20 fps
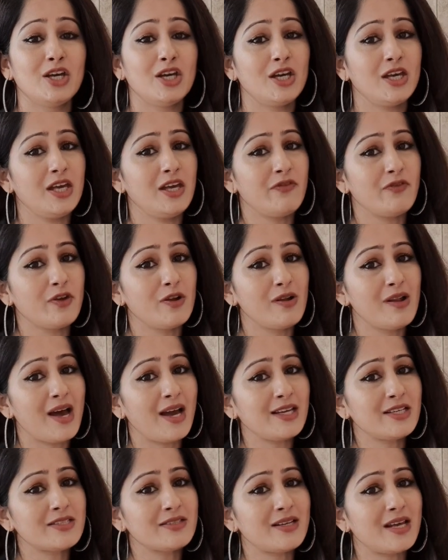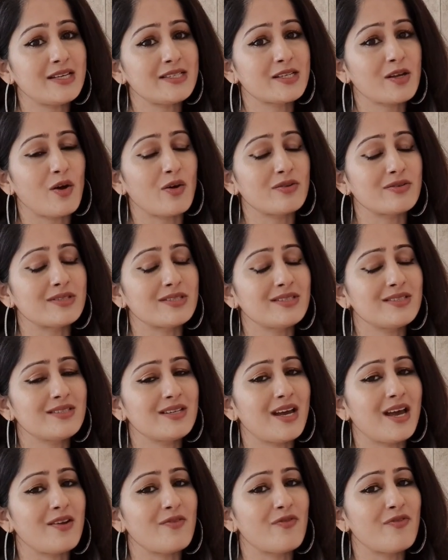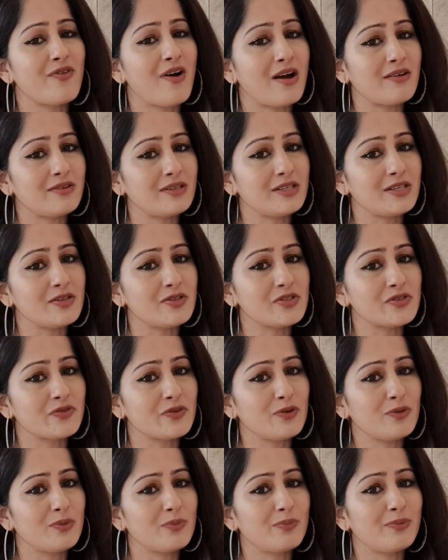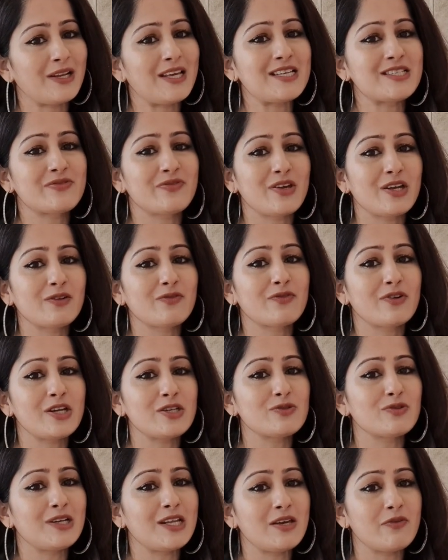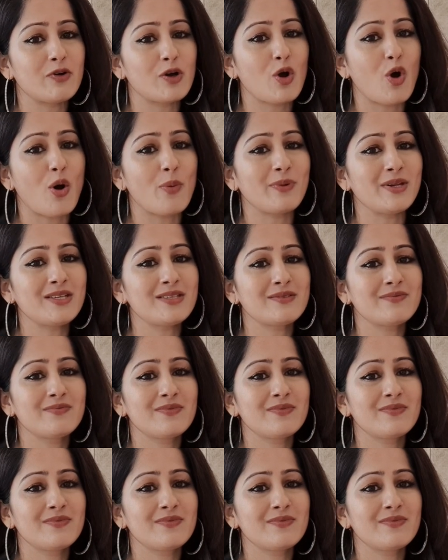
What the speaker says: If you liked today's content and found it useful, please feel free to leave a comment.